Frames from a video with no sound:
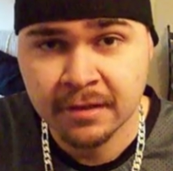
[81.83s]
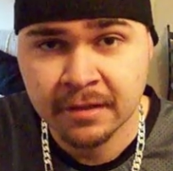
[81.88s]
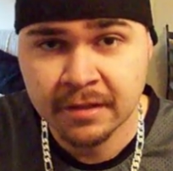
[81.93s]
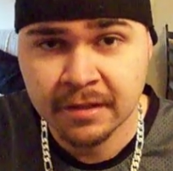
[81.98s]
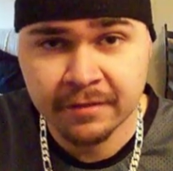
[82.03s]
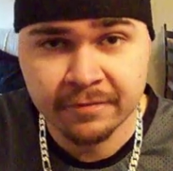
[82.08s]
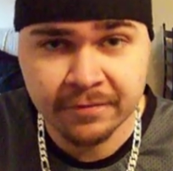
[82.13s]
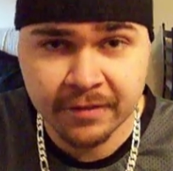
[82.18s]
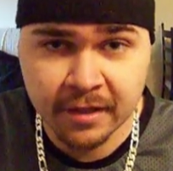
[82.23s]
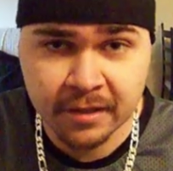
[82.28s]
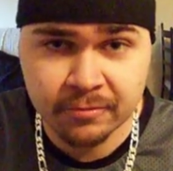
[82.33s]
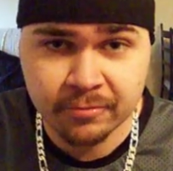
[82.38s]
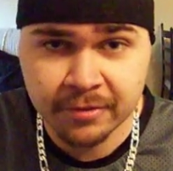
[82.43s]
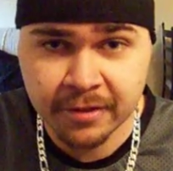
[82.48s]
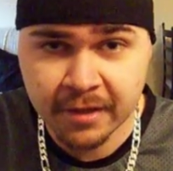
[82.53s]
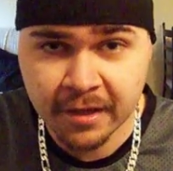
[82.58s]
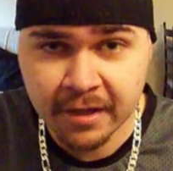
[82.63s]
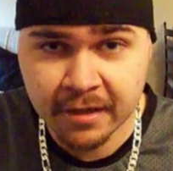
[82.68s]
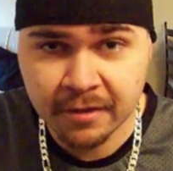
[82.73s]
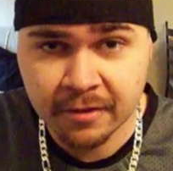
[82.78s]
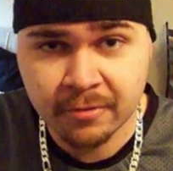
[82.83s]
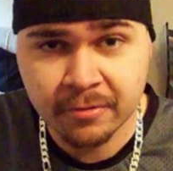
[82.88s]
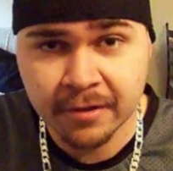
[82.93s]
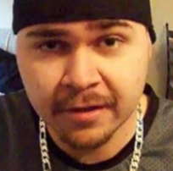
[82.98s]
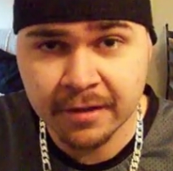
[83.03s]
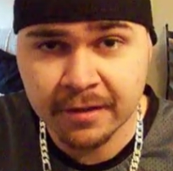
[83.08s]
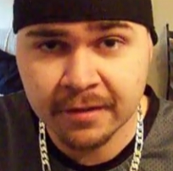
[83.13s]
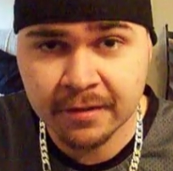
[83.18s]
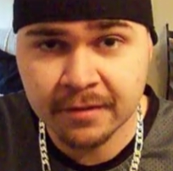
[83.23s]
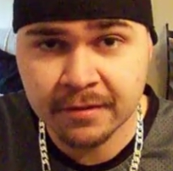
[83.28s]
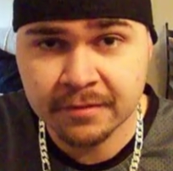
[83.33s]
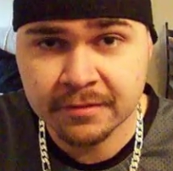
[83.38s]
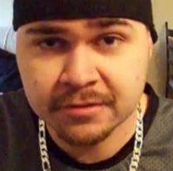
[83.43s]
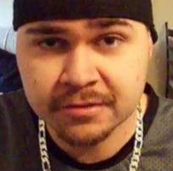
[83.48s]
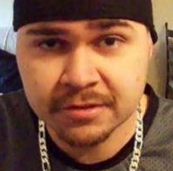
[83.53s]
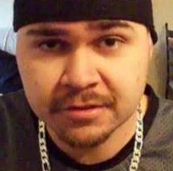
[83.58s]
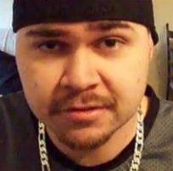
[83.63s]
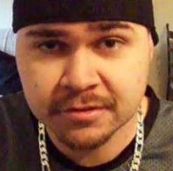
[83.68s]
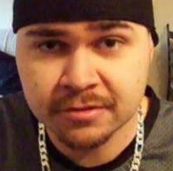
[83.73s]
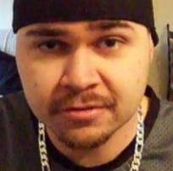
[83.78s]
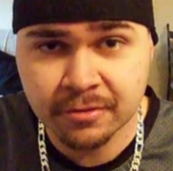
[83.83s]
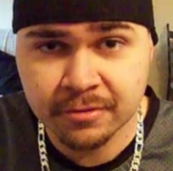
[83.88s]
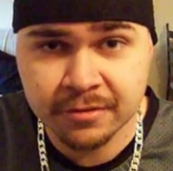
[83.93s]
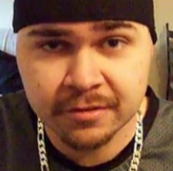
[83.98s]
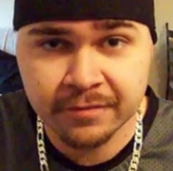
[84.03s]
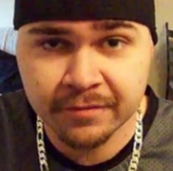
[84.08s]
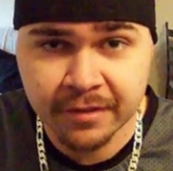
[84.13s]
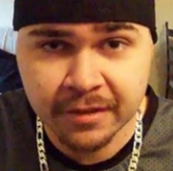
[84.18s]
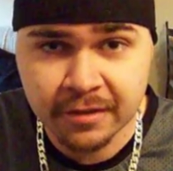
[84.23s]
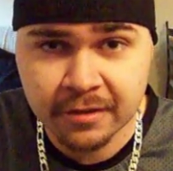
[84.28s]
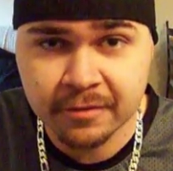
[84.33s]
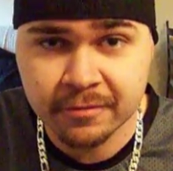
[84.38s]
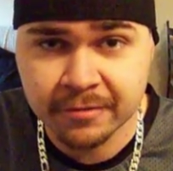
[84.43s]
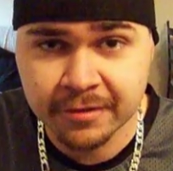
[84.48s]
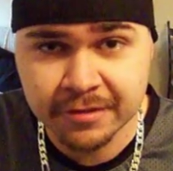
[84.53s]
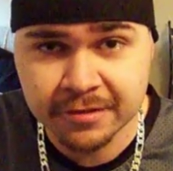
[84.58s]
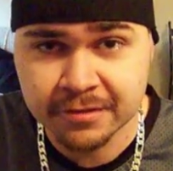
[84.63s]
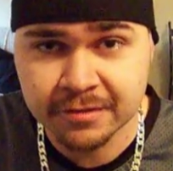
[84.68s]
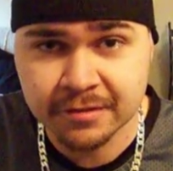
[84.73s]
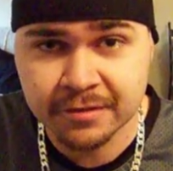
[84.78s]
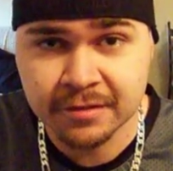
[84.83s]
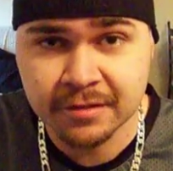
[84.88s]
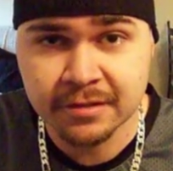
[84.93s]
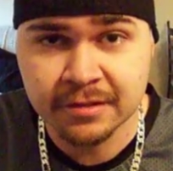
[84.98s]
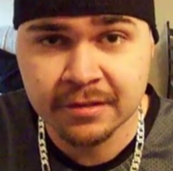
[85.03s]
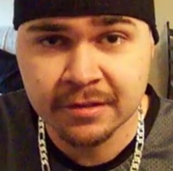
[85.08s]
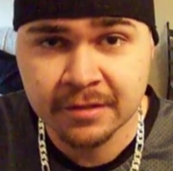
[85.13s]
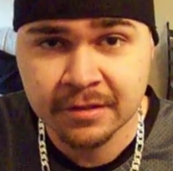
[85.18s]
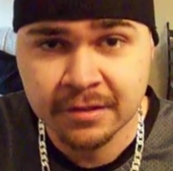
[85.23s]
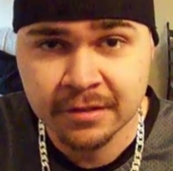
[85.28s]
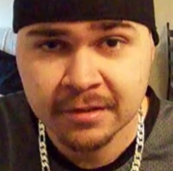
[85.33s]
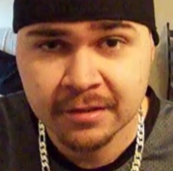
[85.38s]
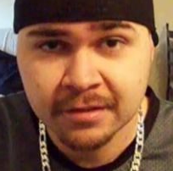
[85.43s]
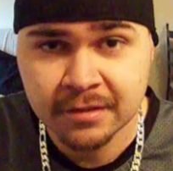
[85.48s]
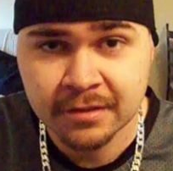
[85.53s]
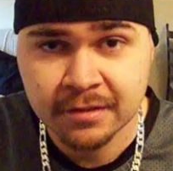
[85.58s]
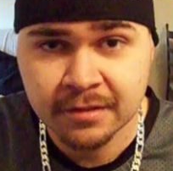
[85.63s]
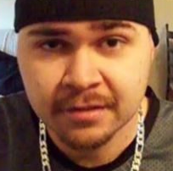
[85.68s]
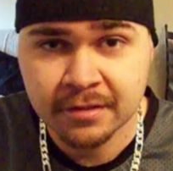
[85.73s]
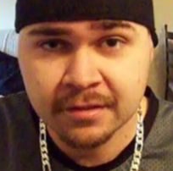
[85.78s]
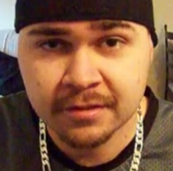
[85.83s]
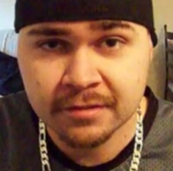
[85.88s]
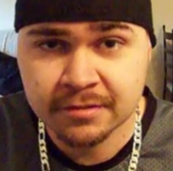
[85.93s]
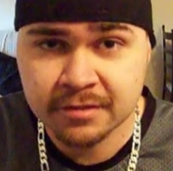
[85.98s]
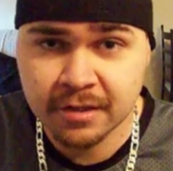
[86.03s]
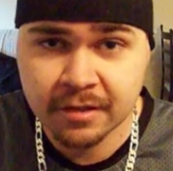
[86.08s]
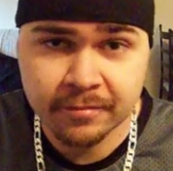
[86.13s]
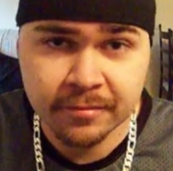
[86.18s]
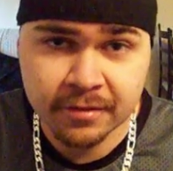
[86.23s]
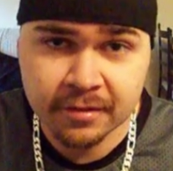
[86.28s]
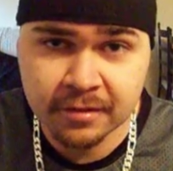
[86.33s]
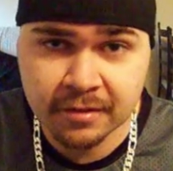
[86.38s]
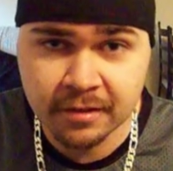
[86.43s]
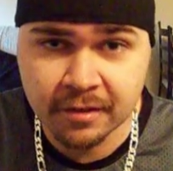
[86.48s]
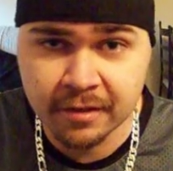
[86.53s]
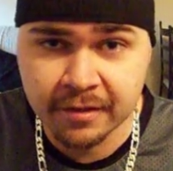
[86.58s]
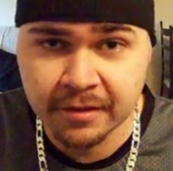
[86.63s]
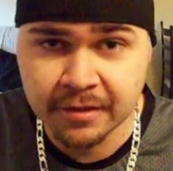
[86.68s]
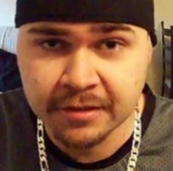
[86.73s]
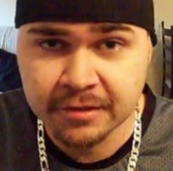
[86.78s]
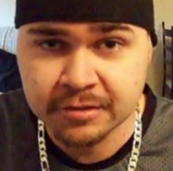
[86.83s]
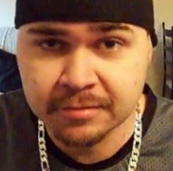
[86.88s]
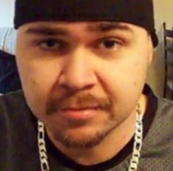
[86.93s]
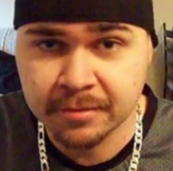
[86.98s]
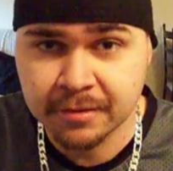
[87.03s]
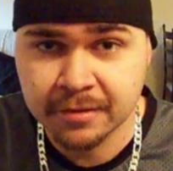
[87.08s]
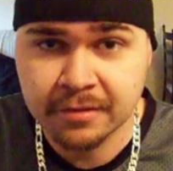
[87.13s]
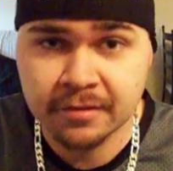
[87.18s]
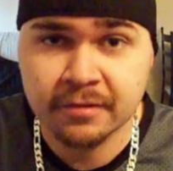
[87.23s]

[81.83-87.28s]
In fact, we had a quake just north of here recently. It's got me a little on edge, but